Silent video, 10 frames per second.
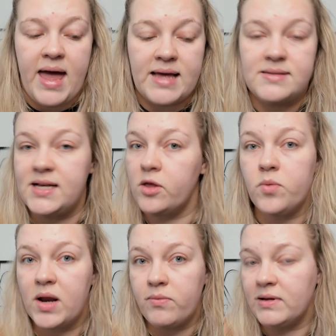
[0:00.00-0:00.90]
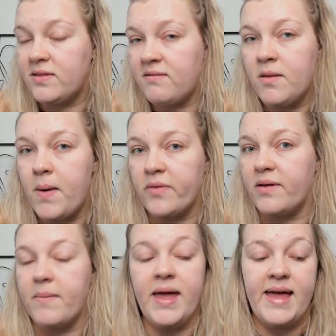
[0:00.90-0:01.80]
and tell you what I really think about
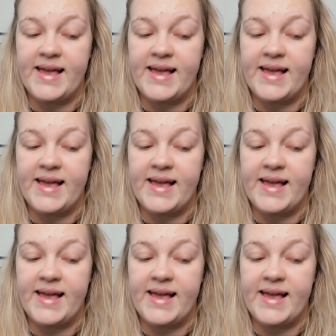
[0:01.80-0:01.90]
them.